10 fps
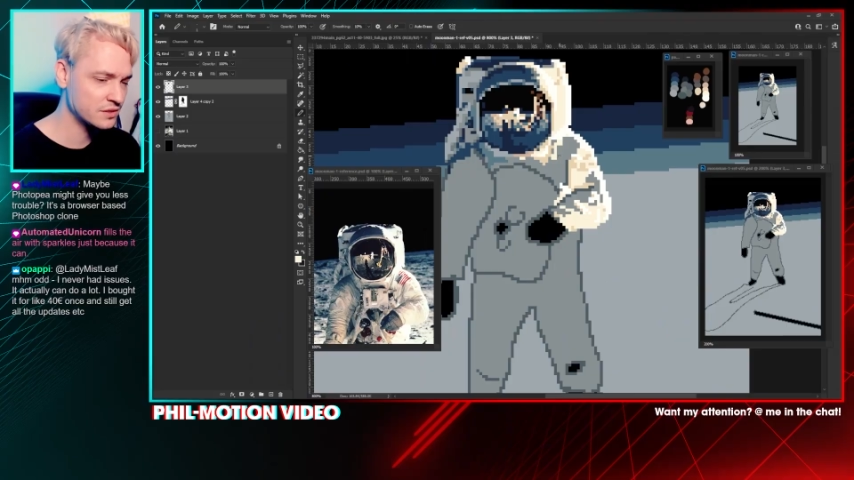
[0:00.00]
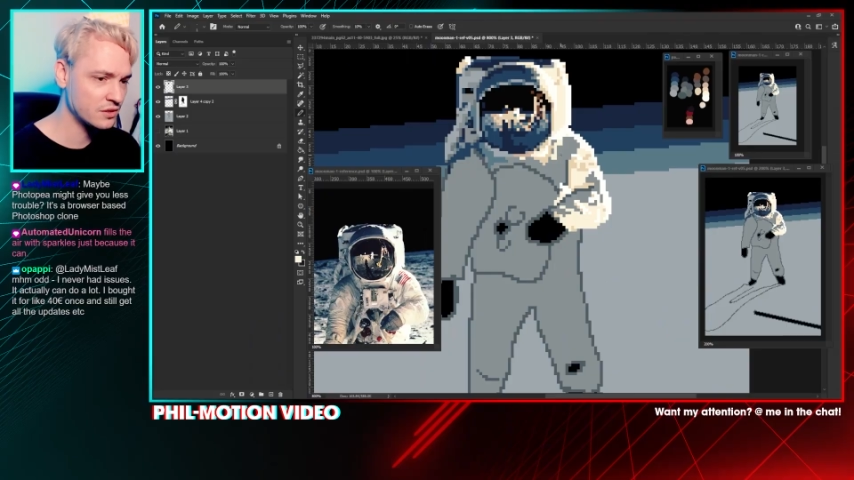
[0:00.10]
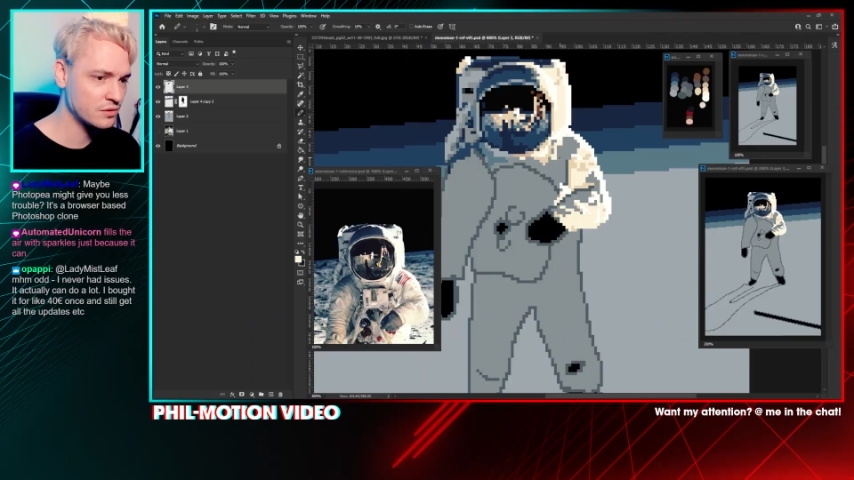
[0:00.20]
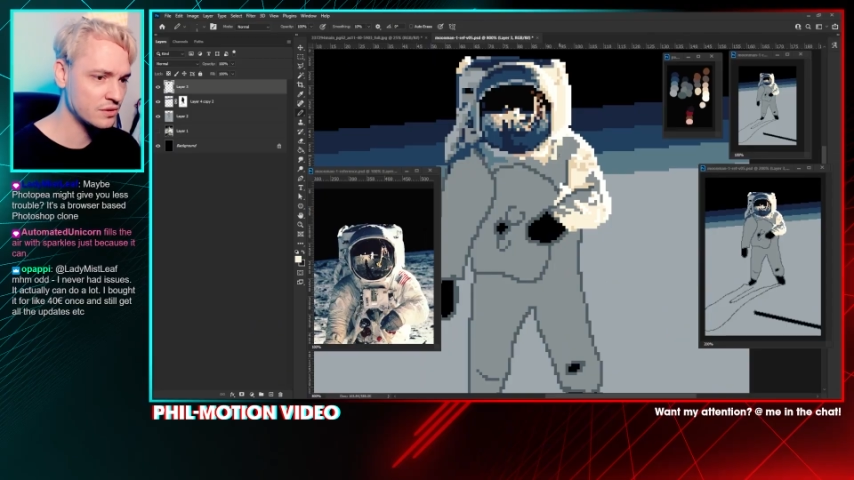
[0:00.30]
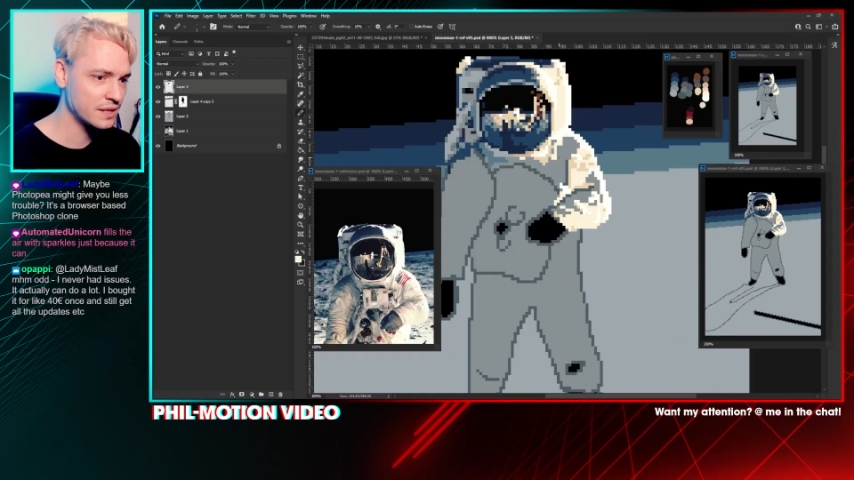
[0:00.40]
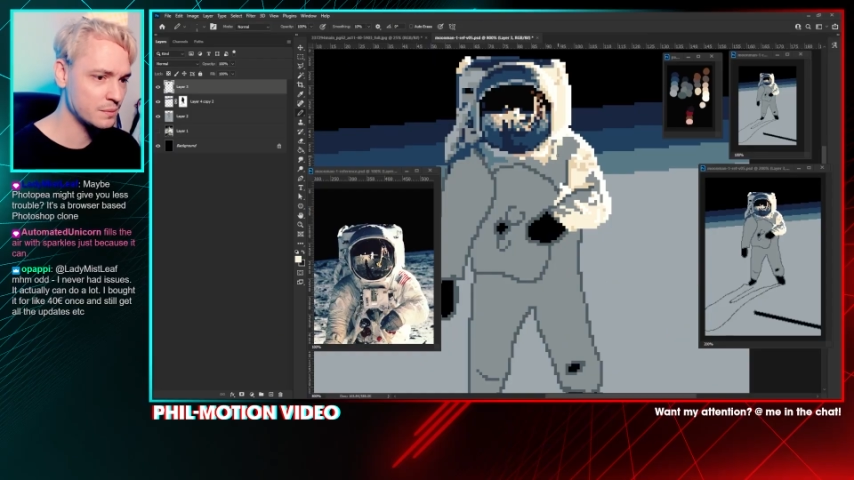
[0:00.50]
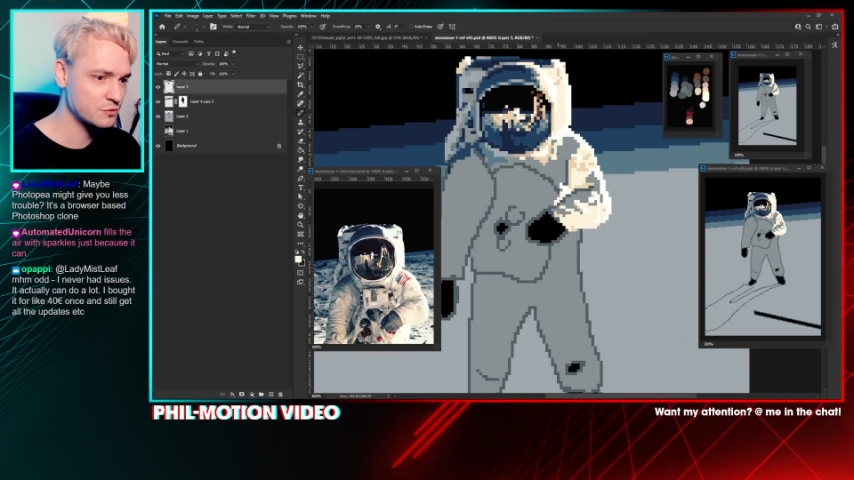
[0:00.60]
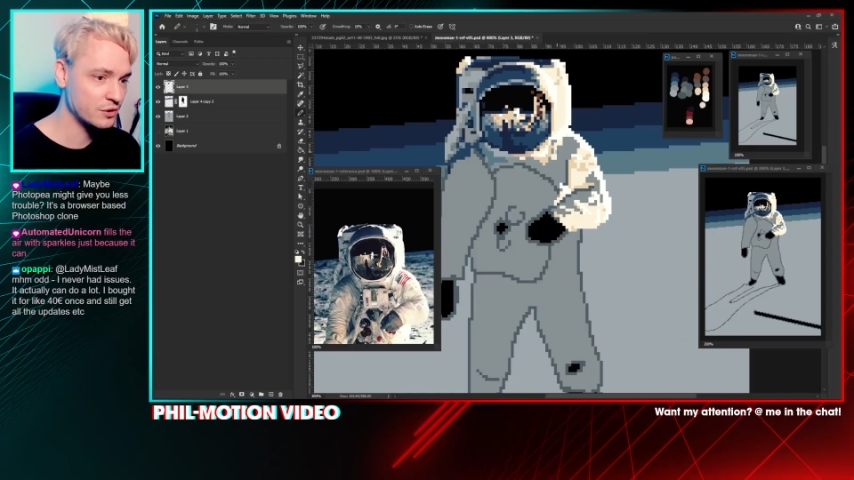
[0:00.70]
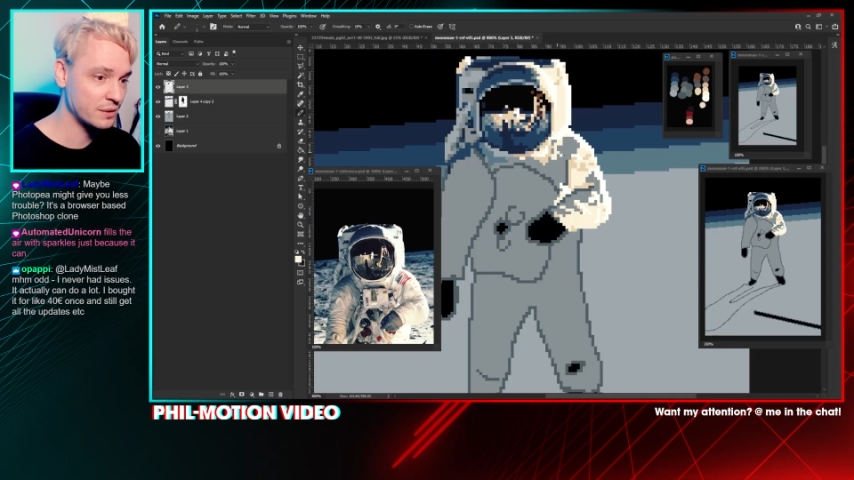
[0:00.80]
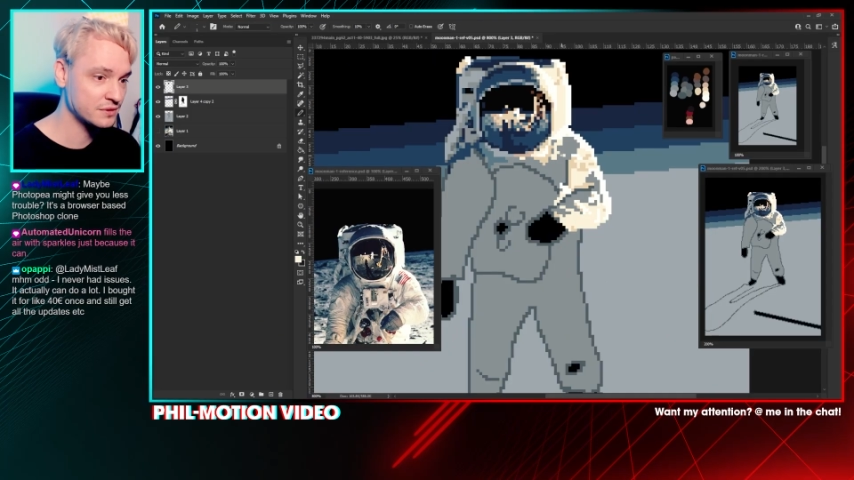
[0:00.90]
or I'm just
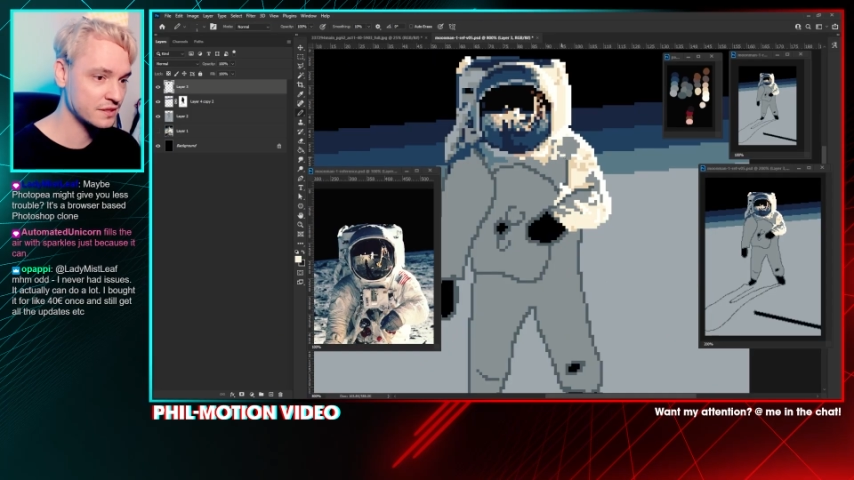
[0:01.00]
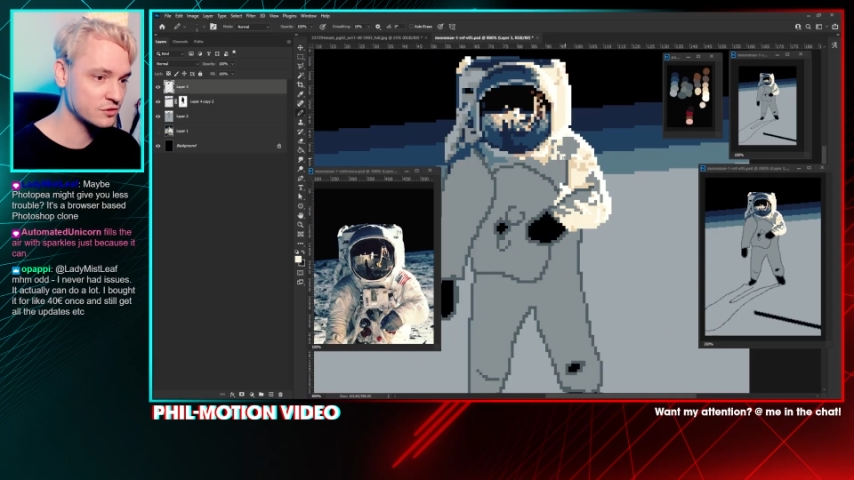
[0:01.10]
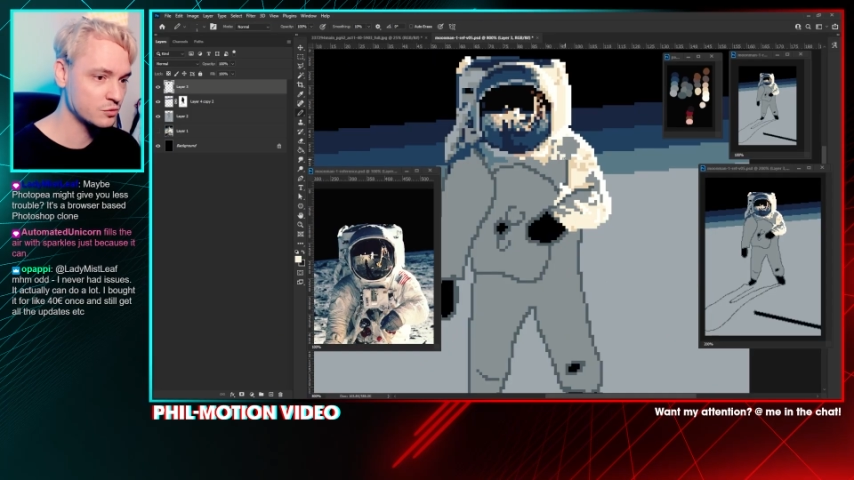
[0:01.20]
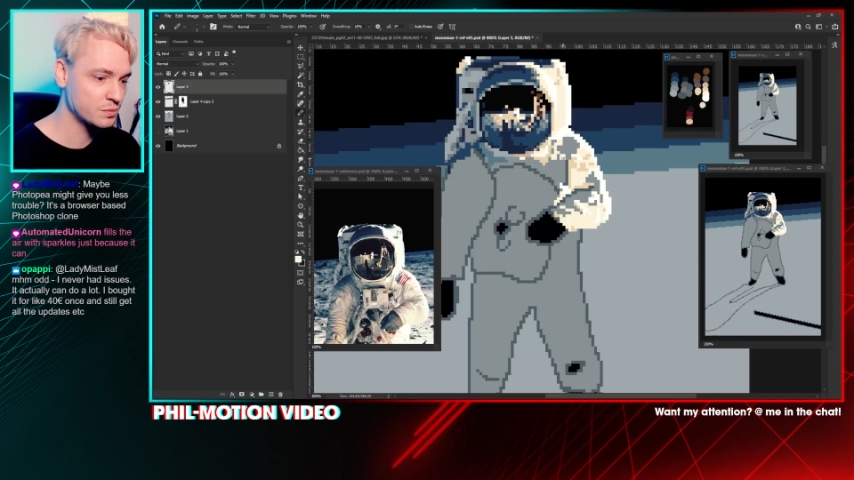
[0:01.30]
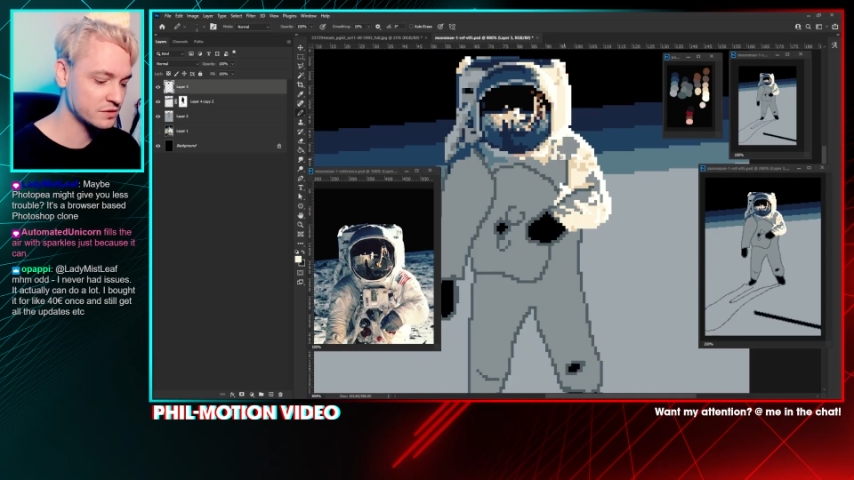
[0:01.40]
being creative in